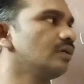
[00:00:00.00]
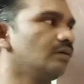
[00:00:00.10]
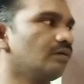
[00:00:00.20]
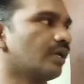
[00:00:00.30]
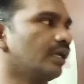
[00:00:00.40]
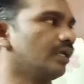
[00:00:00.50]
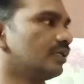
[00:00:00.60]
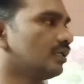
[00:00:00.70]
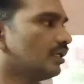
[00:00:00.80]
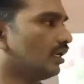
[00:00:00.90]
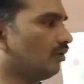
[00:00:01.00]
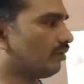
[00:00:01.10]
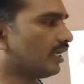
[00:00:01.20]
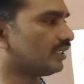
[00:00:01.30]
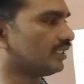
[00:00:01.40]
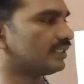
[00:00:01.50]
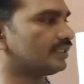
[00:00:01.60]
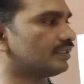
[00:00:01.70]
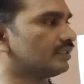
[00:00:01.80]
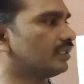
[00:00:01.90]
Okay, look at this
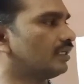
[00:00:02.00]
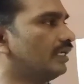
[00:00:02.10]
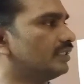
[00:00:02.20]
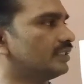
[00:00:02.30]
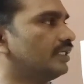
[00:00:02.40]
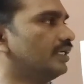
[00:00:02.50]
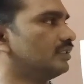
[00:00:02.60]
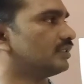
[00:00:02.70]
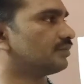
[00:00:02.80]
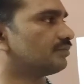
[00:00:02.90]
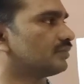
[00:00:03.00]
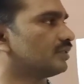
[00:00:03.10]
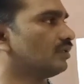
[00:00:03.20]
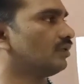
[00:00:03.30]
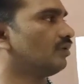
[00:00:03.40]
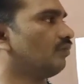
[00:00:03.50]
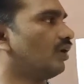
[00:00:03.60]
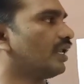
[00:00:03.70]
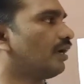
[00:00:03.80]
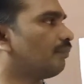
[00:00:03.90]
incident.
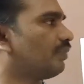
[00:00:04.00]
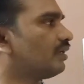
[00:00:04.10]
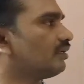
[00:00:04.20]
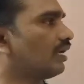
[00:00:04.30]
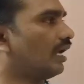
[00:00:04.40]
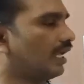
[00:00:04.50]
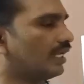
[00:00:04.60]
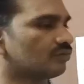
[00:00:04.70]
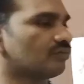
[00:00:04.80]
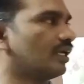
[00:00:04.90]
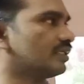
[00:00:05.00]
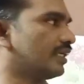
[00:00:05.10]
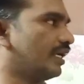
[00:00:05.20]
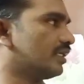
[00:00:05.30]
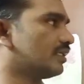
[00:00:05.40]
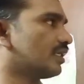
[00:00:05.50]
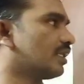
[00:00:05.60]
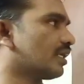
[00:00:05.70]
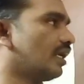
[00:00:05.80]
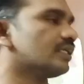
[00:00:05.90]
What happened? As soon as I entered
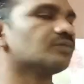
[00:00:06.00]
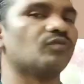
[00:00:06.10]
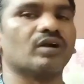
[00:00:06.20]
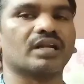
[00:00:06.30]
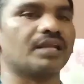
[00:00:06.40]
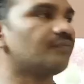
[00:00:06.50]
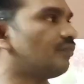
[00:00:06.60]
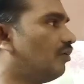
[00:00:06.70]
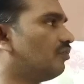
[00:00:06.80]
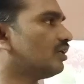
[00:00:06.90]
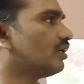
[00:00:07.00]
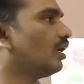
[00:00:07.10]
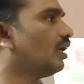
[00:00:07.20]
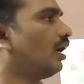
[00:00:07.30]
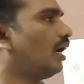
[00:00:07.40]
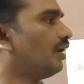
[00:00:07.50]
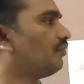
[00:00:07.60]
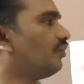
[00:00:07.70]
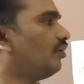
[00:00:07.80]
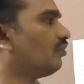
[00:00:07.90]
the class, what I found
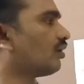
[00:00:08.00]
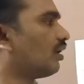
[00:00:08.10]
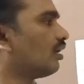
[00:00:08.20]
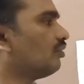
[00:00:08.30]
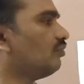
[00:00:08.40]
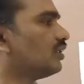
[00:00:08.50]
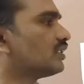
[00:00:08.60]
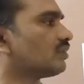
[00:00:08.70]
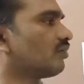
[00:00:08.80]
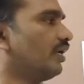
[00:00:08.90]
Raghu was